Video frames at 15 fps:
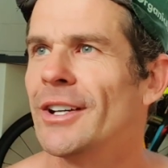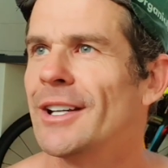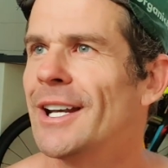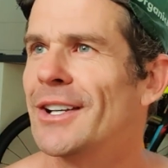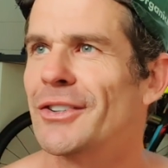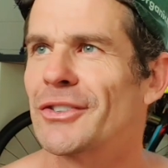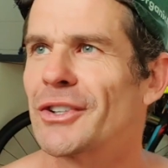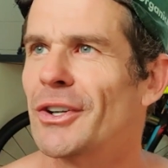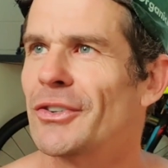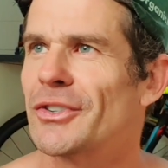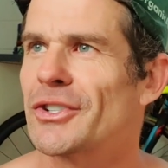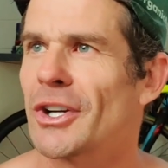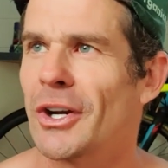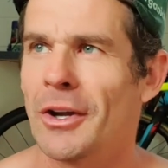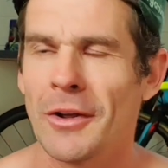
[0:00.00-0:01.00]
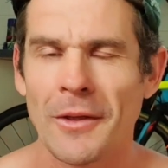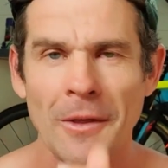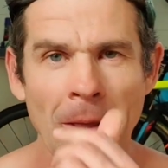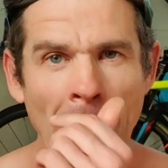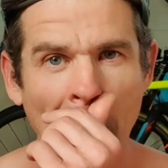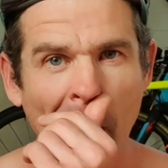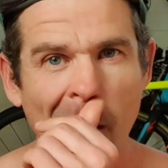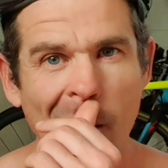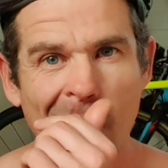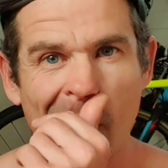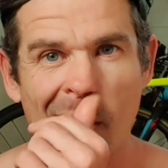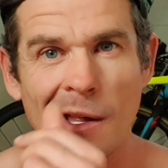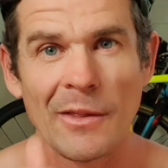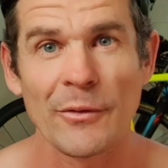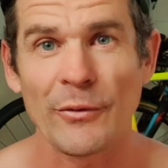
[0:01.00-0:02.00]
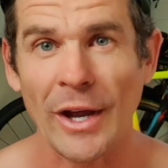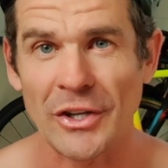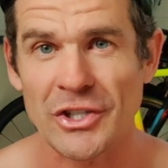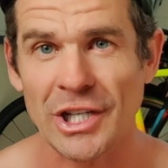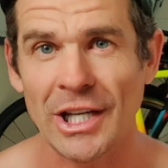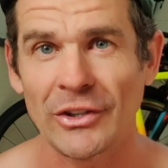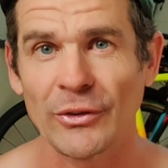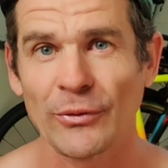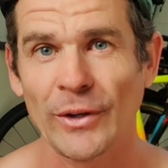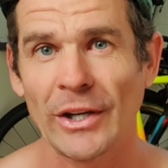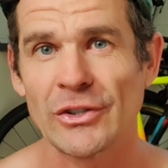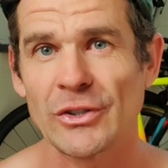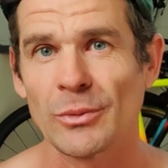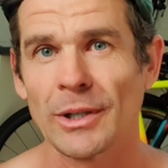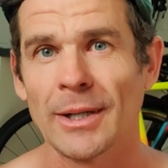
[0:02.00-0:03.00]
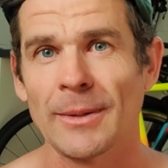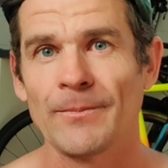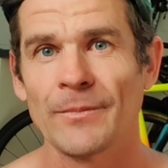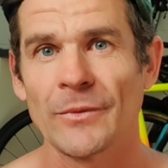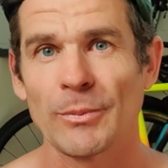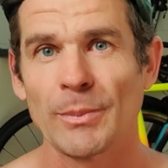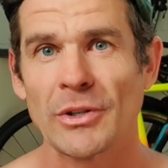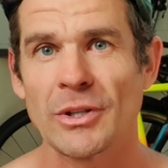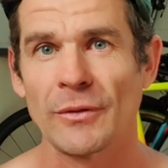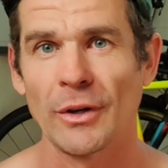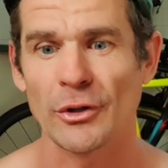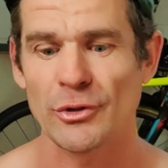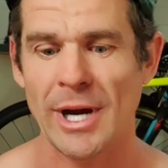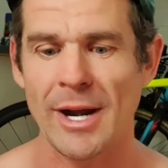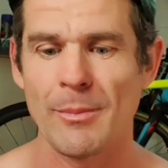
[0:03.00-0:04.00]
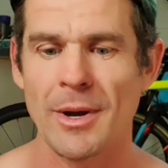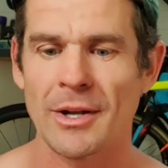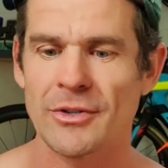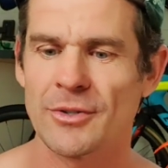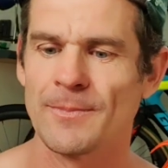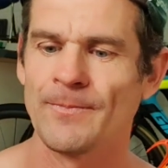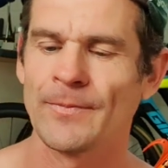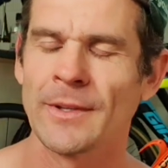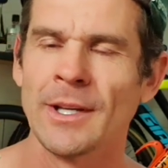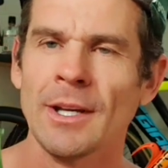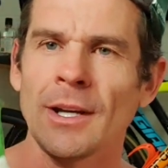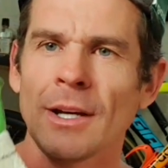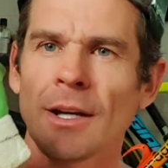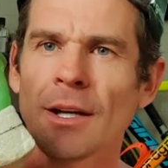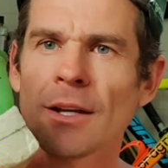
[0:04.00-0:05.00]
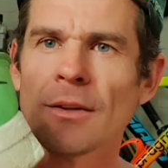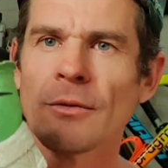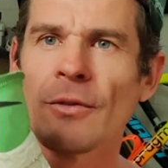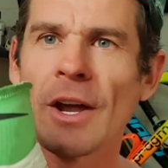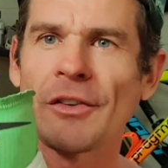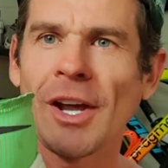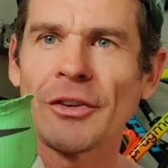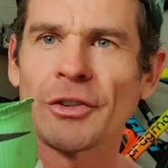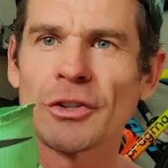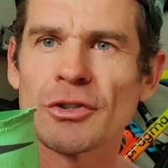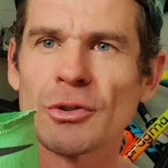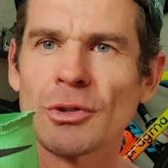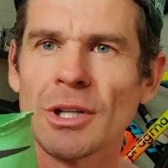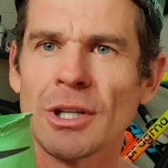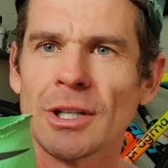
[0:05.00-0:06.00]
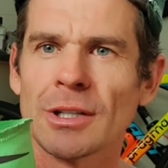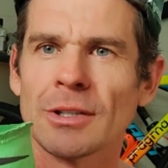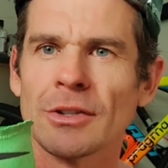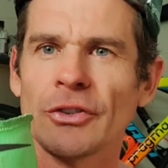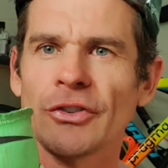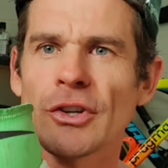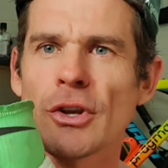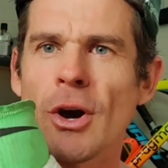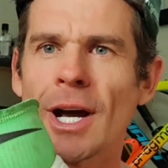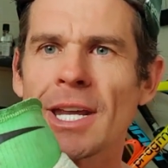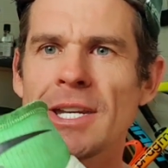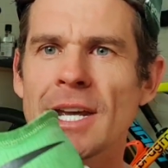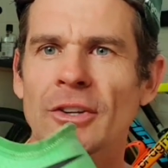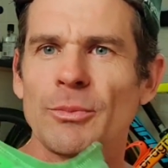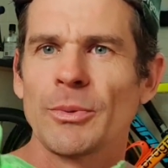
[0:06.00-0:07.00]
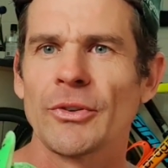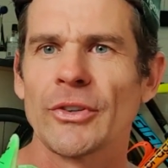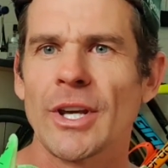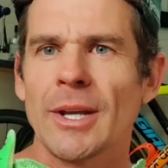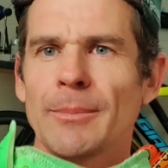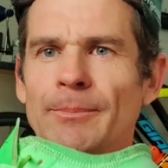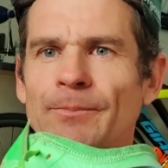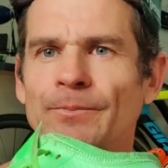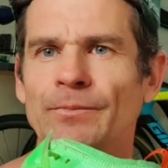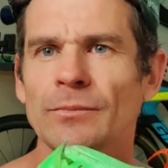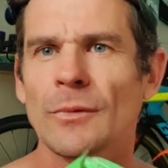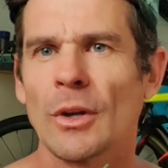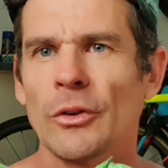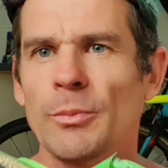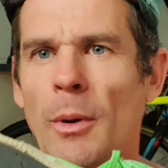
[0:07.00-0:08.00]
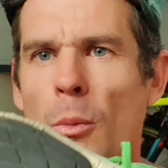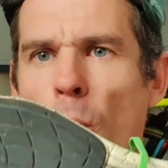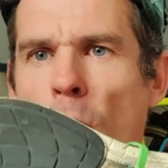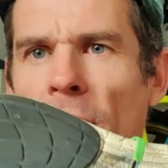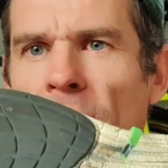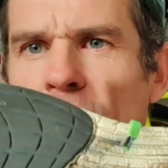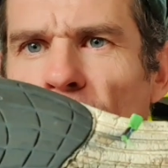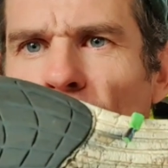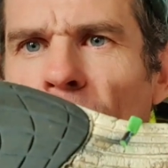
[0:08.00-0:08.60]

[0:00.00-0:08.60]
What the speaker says: It just goes to show. Fat you eat, fat you wear, especially if you're not training much. Fantastic shoe here. This is the Nike Next Percent. It's my walking shoe.